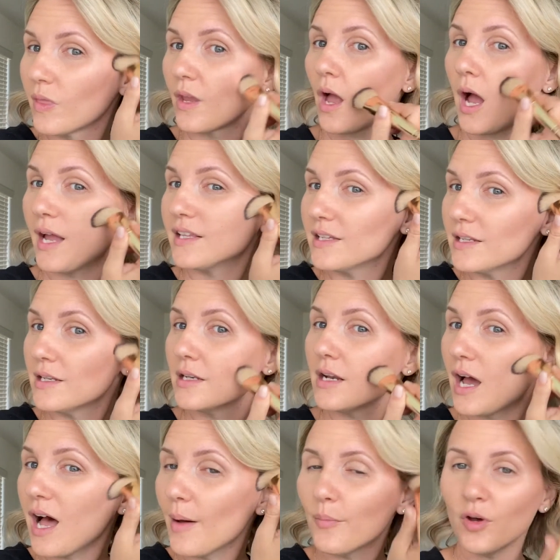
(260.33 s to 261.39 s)
I did
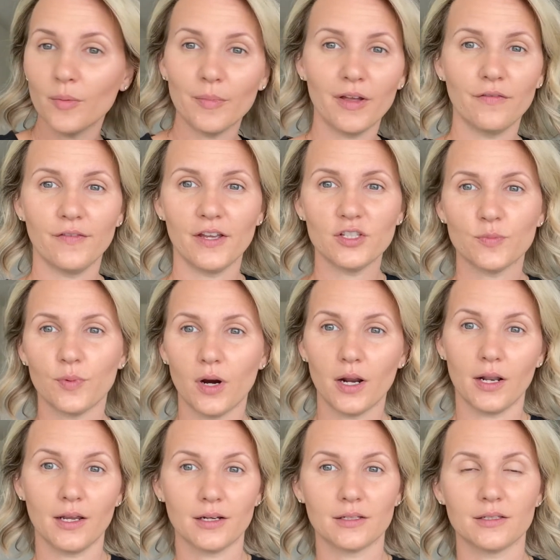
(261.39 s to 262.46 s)
not put my face
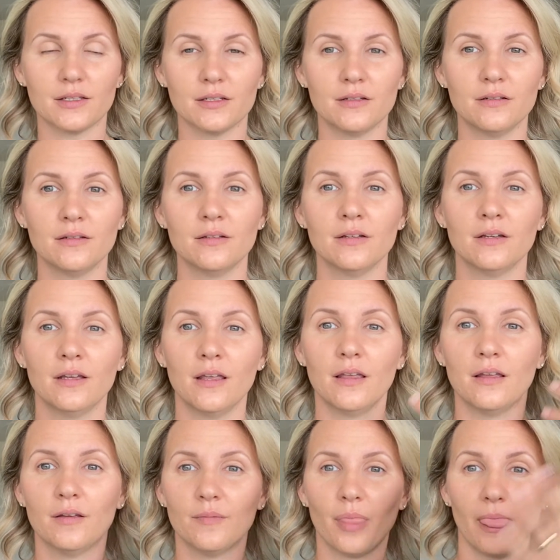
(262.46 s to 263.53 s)
product
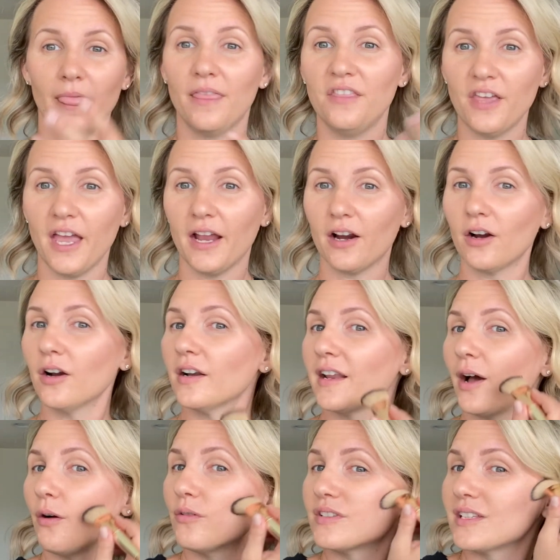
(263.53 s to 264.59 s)
there.
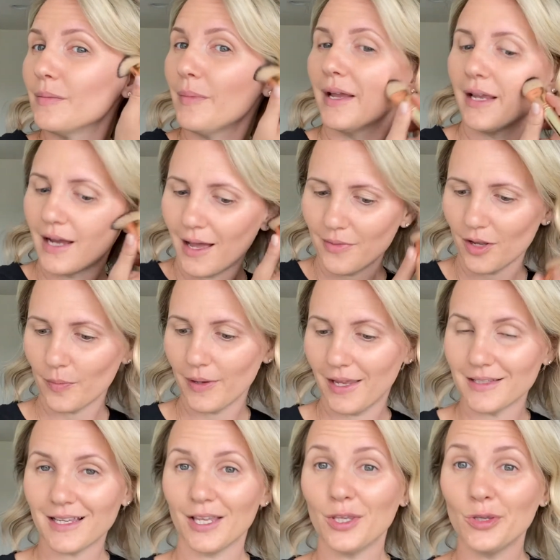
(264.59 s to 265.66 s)
Now, some might gotten there because
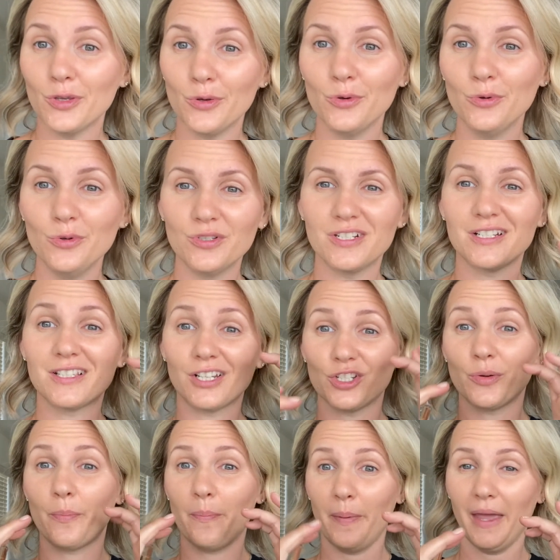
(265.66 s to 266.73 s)
I used such a
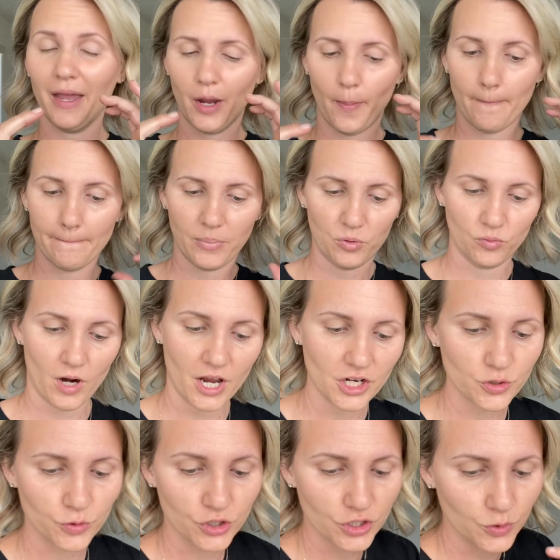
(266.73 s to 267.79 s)
big brush,
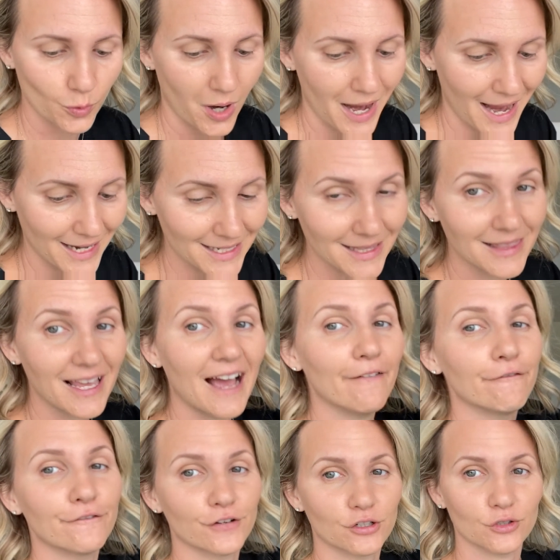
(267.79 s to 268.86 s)
which is why I did that
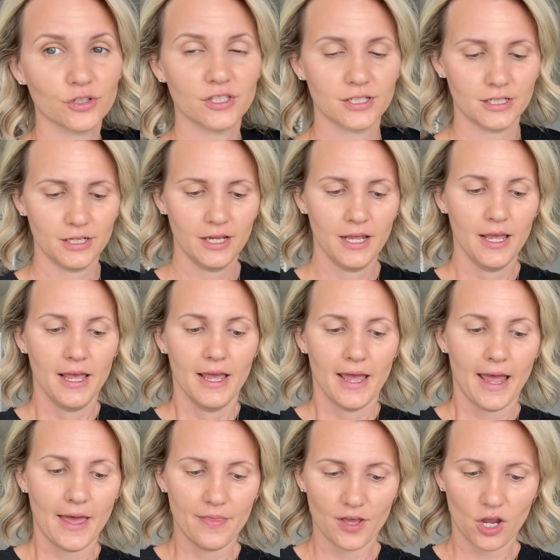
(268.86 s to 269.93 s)
first
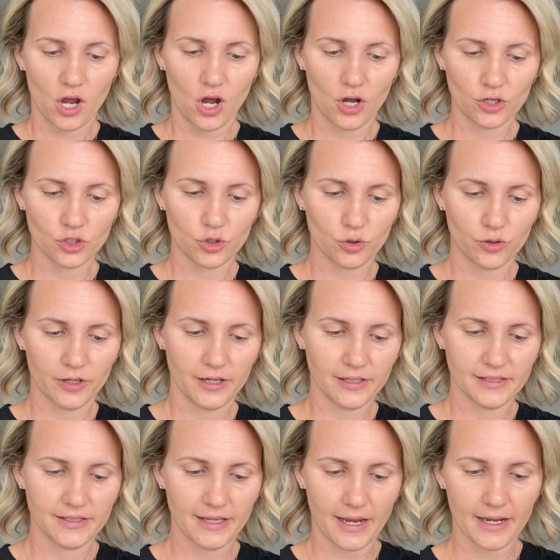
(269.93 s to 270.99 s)
and the contouring
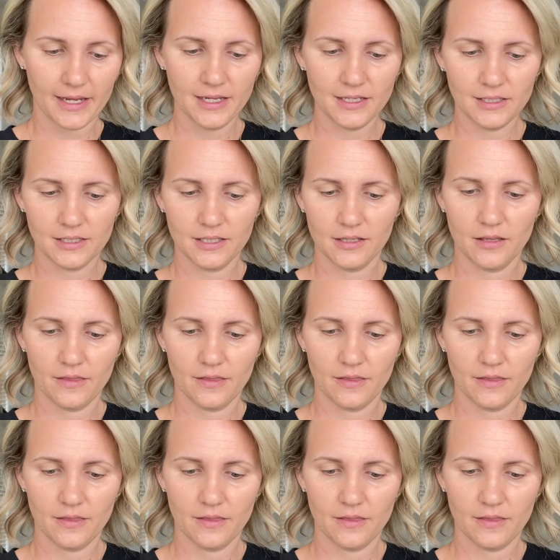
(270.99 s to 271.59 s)
second.